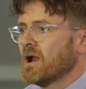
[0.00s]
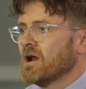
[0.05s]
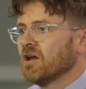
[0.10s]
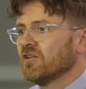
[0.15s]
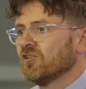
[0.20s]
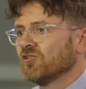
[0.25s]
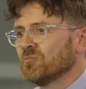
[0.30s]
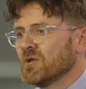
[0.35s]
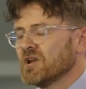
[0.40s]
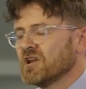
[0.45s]

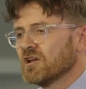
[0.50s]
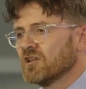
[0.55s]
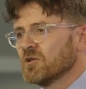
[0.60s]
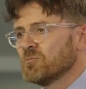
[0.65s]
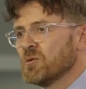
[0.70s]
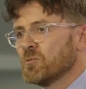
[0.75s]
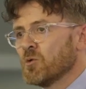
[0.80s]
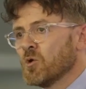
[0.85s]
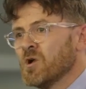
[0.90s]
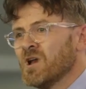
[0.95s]
and there's many other
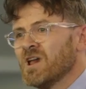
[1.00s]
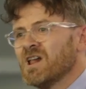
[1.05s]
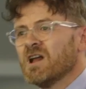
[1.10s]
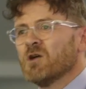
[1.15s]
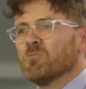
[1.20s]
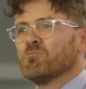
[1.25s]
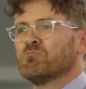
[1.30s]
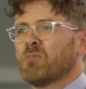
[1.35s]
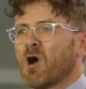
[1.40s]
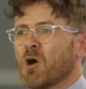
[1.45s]
people,
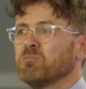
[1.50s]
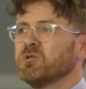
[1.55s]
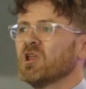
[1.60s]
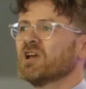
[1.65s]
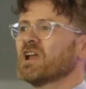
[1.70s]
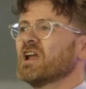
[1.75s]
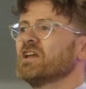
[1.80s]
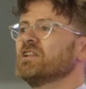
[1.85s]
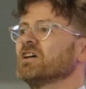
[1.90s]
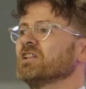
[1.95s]

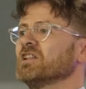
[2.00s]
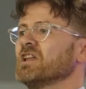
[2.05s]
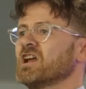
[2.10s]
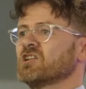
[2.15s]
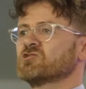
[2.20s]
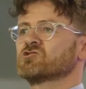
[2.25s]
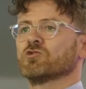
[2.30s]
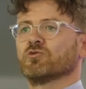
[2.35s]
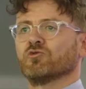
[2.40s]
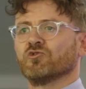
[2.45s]
public
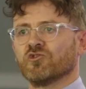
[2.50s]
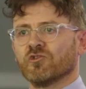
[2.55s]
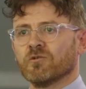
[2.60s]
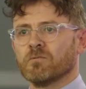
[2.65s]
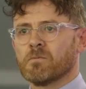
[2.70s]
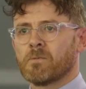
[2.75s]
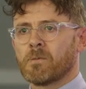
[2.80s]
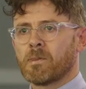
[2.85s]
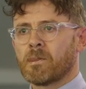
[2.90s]
intellectuals,